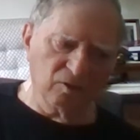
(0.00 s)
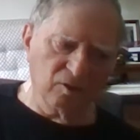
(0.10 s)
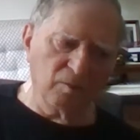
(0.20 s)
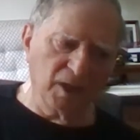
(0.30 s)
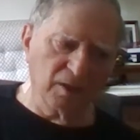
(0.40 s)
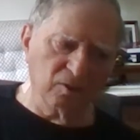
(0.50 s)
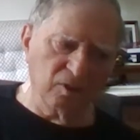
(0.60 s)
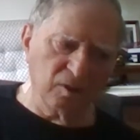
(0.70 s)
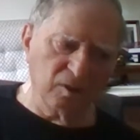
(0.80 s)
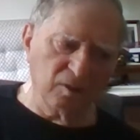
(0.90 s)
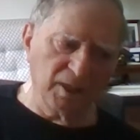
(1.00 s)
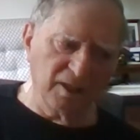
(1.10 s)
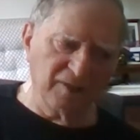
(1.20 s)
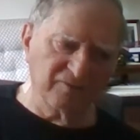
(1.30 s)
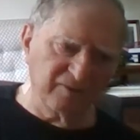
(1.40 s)
on my on my
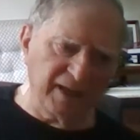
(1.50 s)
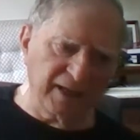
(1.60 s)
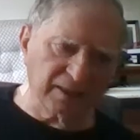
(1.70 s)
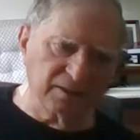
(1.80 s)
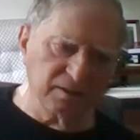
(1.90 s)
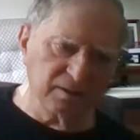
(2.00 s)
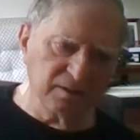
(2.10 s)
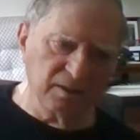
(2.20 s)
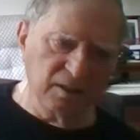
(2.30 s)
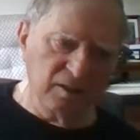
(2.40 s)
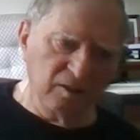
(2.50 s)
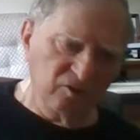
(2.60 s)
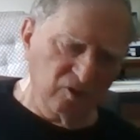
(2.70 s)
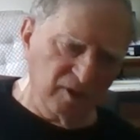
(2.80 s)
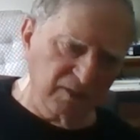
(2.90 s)
left flank
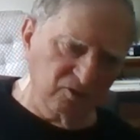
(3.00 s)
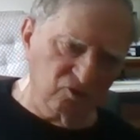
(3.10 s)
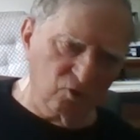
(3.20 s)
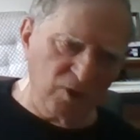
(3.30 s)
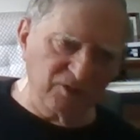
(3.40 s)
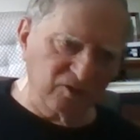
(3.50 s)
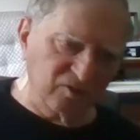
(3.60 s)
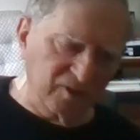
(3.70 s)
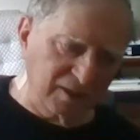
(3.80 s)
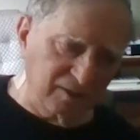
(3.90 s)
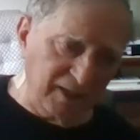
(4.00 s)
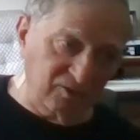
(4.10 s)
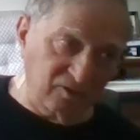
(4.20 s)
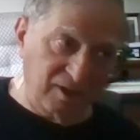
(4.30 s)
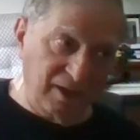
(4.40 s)
so that strengthens that.
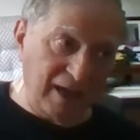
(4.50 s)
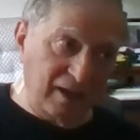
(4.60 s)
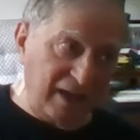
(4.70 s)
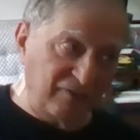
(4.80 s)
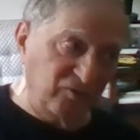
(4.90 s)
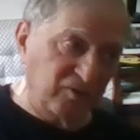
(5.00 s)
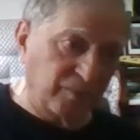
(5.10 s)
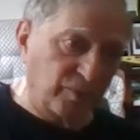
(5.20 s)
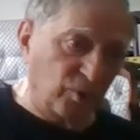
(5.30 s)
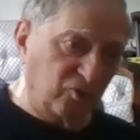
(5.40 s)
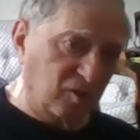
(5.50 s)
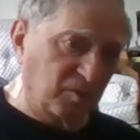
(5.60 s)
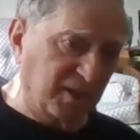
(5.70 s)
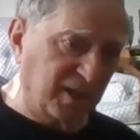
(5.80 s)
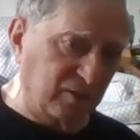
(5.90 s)
That's the avenue approach
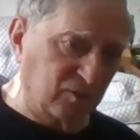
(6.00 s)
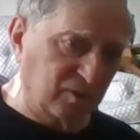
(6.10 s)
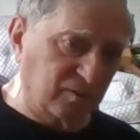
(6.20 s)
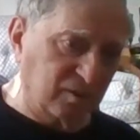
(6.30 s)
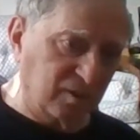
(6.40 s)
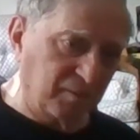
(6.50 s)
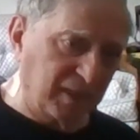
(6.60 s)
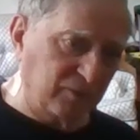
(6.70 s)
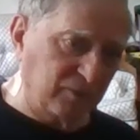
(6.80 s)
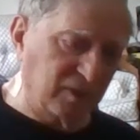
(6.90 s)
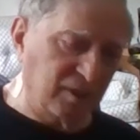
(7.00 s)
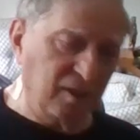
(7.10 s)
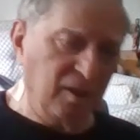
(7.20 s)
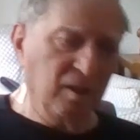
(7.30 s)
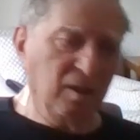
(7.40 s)
coming down the, the mountain.
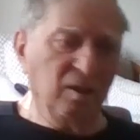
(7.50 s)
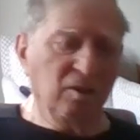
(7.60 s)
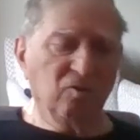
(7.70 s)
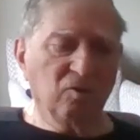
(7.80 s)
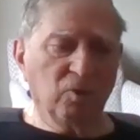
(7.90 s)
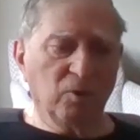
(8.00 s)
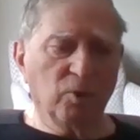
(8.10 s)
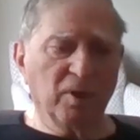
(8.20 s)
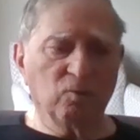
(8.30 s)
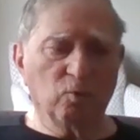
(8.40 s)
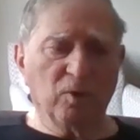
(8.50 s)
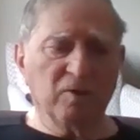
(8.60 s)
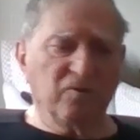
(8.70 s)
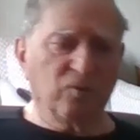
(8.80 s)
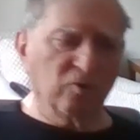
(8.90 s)
So we re-
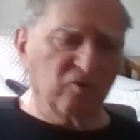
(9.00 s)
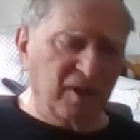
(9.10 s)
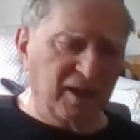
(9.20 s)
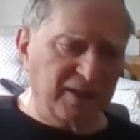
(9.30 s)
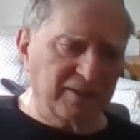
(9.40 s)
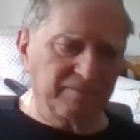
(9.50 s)
reinforce that.